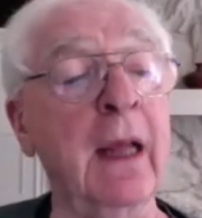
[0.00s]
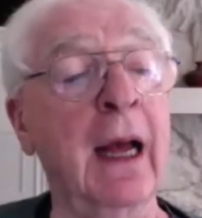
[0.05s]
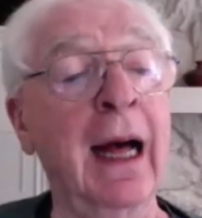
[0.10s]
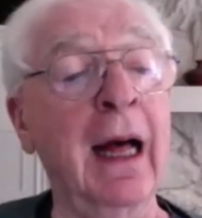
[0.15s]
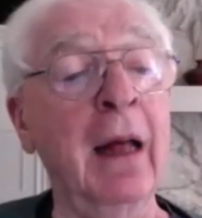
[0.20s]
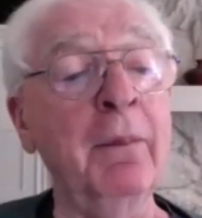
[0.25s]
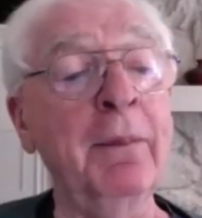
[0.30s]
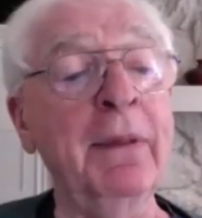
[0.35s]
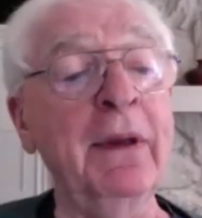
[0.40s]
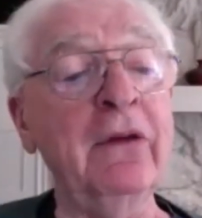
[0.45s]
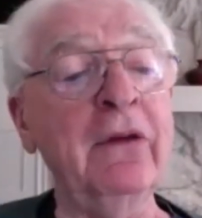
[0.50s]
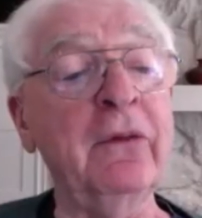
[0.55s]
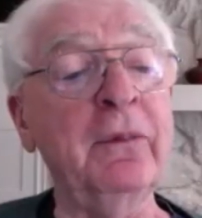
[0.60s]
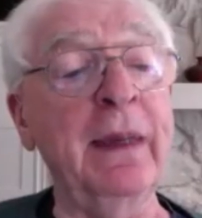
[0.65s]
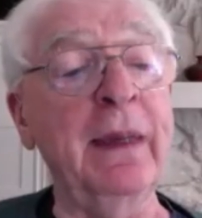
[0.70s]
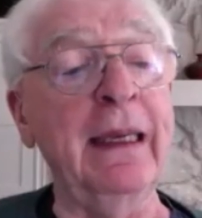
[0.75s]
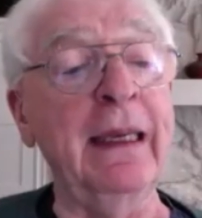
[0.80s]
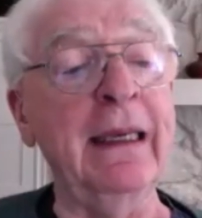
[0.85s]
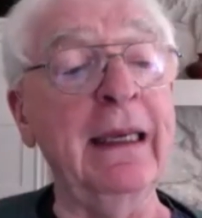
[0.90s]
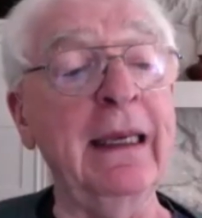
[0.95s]
I'll be
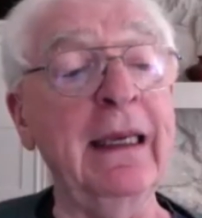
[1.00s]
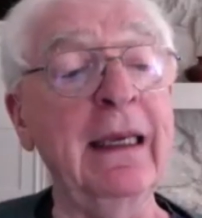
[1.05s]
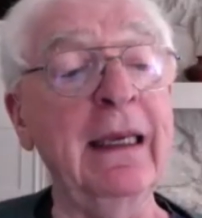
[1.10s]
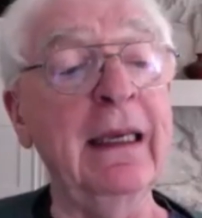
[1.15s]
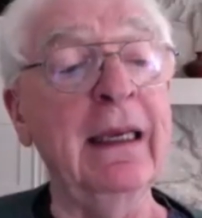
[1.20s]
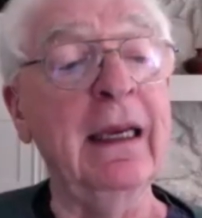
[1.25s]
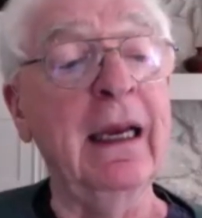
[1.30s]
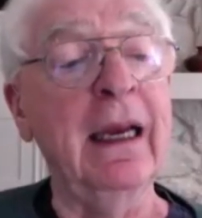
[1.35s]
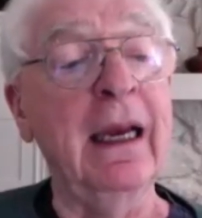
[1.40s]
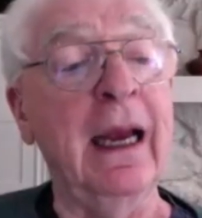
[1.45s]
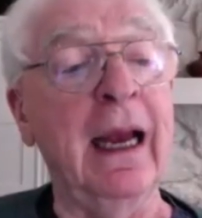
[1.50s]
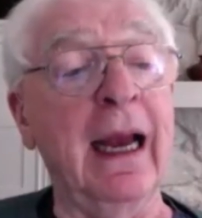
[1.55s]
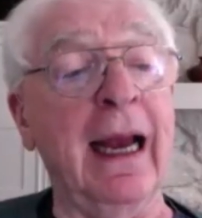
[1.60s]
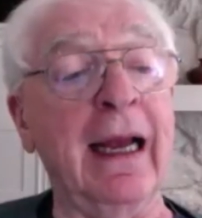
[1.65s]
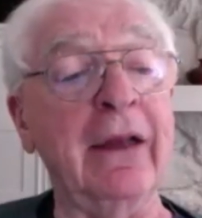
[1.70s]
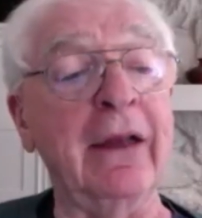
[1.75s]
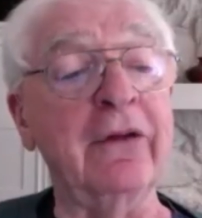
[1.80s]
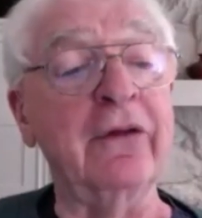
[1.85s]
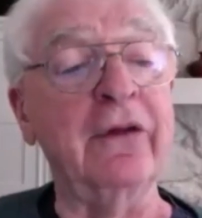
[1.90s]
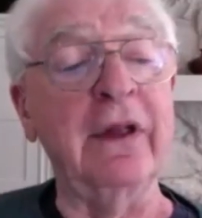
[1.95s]
speaking
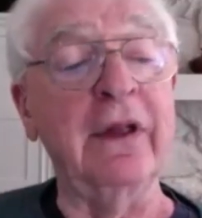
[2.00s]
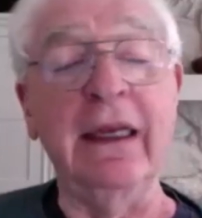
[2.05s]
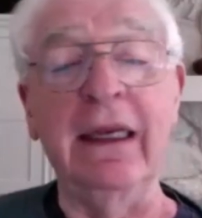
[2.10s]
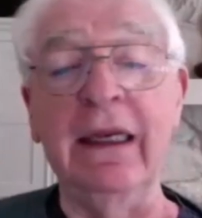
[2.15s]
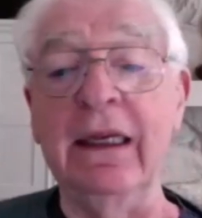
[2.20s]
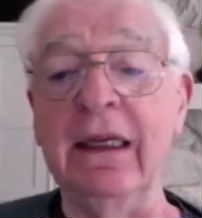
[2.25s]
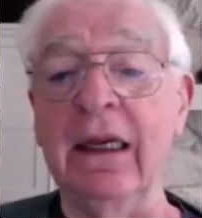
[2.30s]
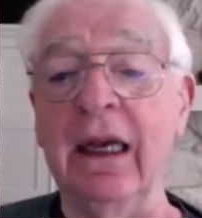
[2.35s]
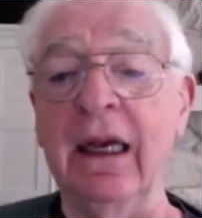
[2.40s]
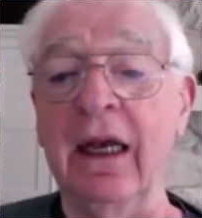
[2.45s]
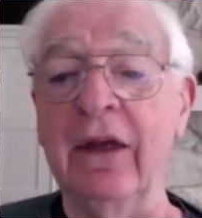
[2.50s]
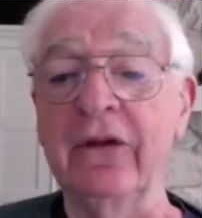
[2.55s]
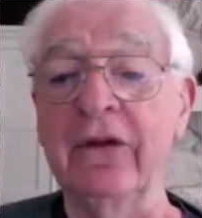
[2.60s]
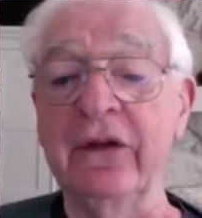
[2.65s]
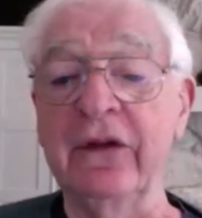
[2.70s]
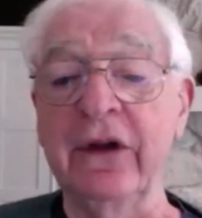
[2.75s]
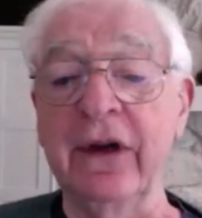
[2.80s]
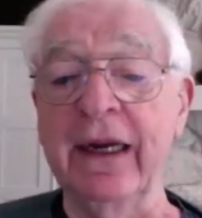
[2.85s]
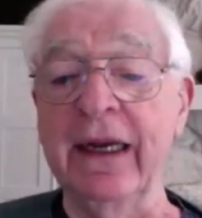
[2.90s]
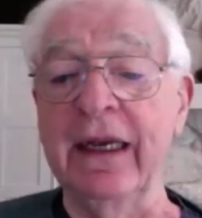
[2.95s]
as the
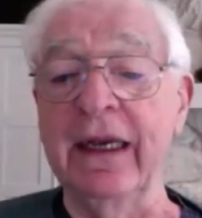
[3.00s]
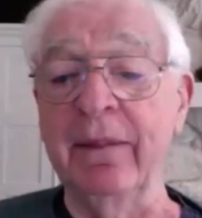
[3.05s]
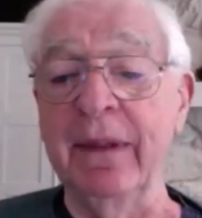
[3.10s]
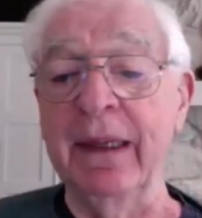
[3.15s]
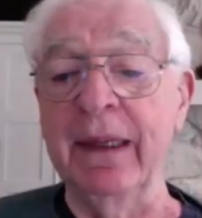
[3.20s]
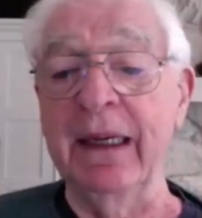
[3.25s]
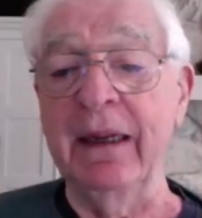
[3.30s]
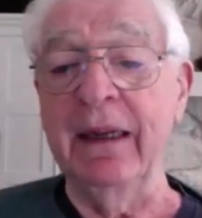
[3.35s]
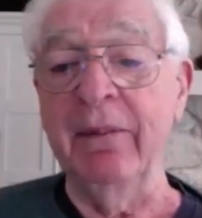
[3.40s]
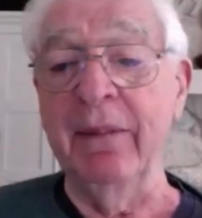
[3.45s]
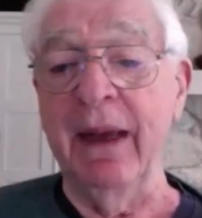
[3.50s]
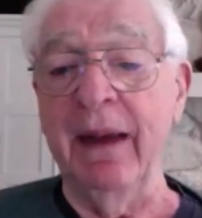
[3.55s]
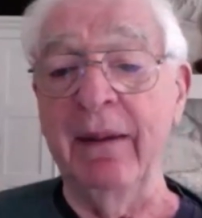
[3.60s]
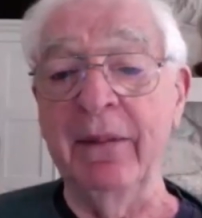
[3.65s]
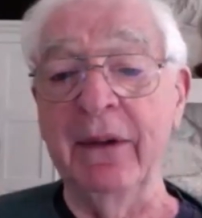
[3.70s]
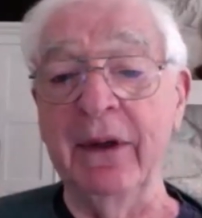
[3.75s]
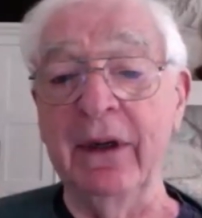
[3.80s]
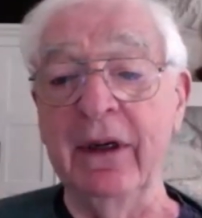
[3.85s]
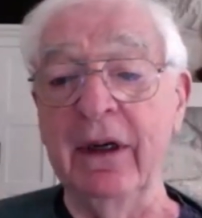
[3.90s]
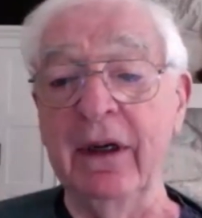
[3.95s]
steering committee
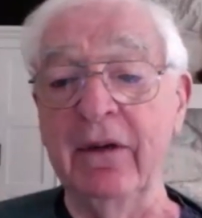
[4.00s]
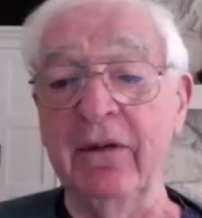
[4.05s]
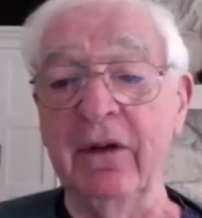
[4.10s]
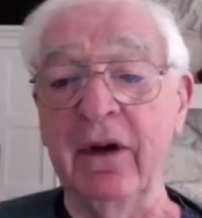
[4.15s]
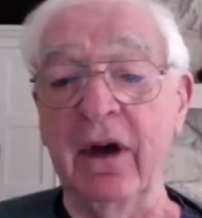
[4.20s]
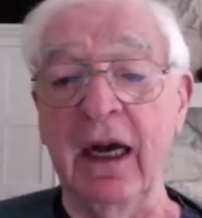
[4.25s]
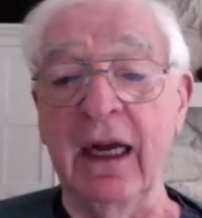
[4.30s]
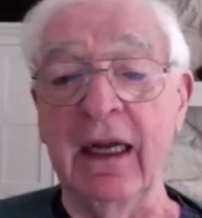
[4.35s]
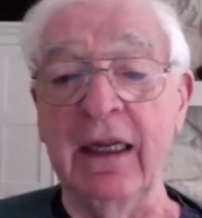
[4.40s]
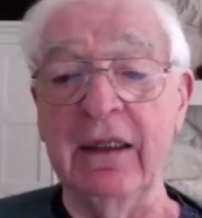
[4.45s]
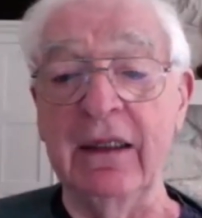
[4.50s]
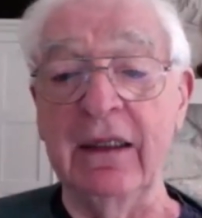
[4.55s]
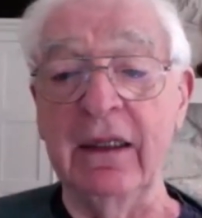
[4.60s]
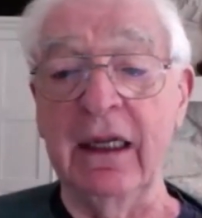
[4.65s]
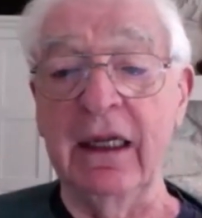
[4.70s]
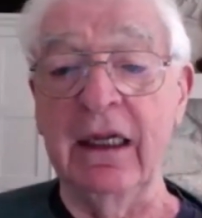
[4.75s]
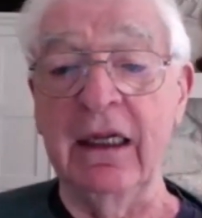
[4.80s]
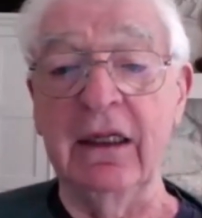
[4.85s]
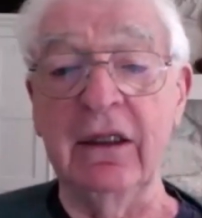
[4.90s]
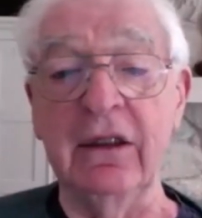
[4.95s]
member on
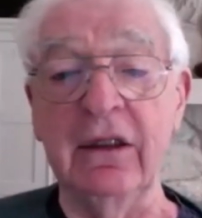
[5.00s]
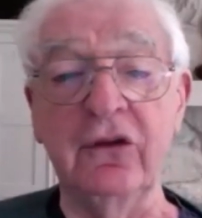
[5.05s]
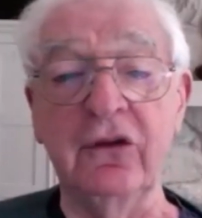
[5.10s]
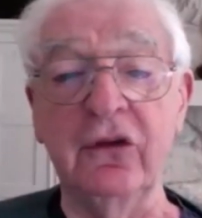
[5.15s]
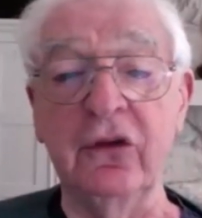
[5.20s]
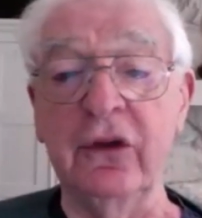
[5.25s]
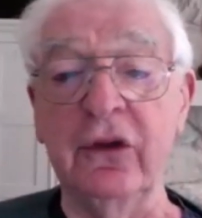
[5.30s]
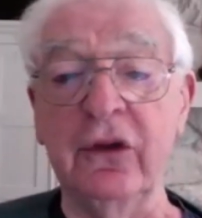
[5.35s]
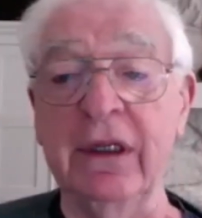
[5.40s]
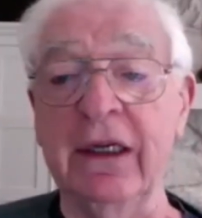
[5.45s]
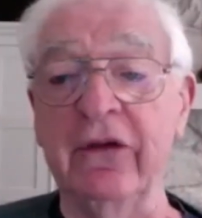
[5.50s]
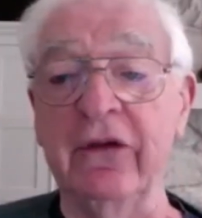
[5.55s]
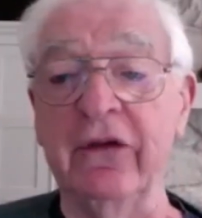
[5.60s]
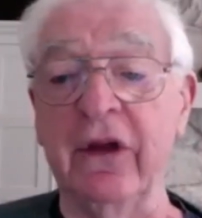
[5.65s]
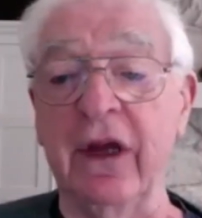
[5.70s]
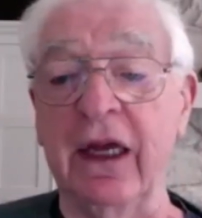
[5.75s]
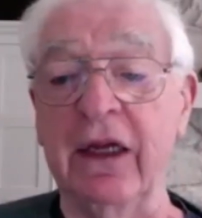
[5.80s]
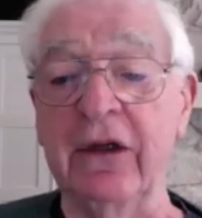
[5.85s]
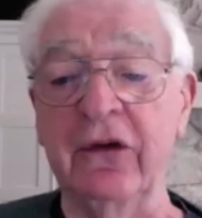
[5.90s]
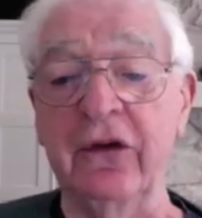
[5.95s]
Julian
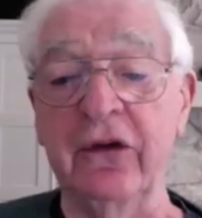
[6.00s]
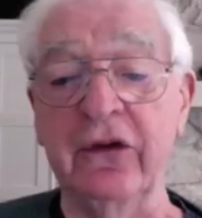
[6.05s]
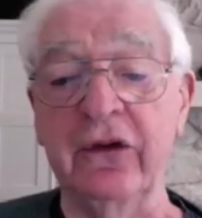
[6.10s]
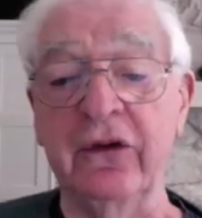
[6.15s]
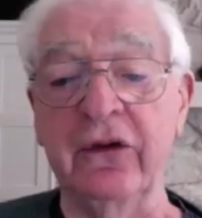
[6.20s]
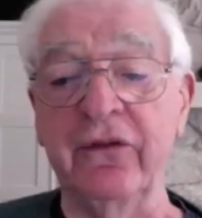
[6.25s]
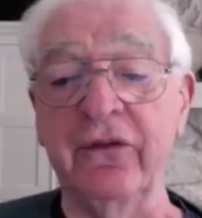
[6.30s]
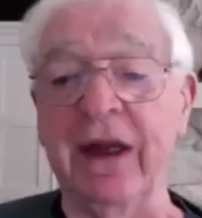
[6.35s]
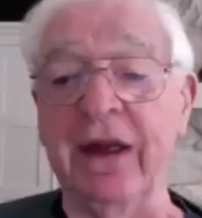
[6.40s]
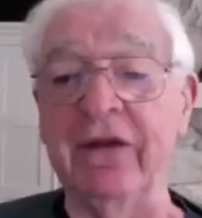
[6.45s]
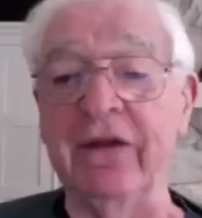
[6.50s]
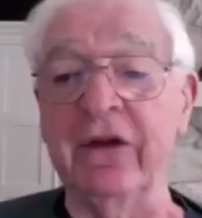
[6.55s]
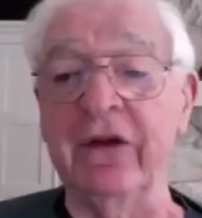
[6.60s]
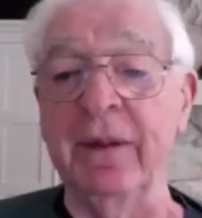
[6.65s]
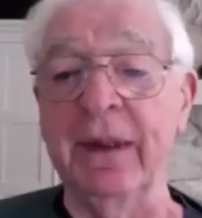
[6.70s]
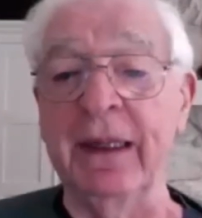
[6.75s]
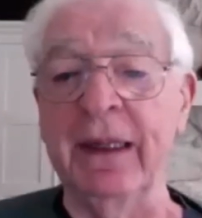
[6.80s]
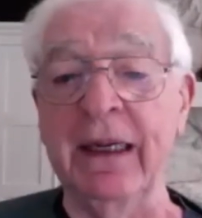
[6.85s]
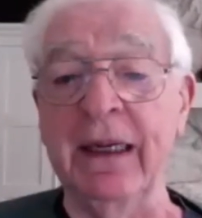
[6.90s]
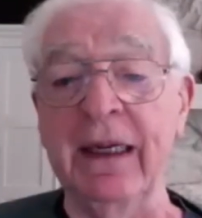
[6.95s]
Assange's defense
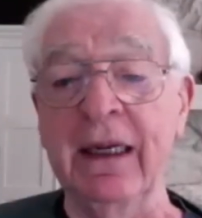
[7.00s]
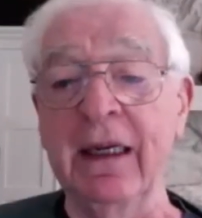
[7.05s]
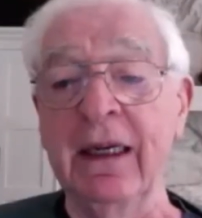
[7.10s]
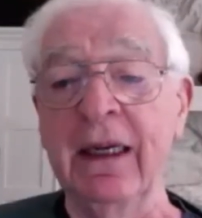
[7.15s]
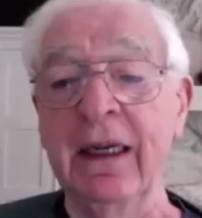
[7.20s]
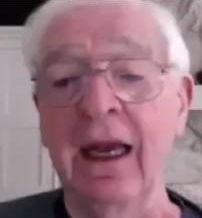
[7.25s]
committee.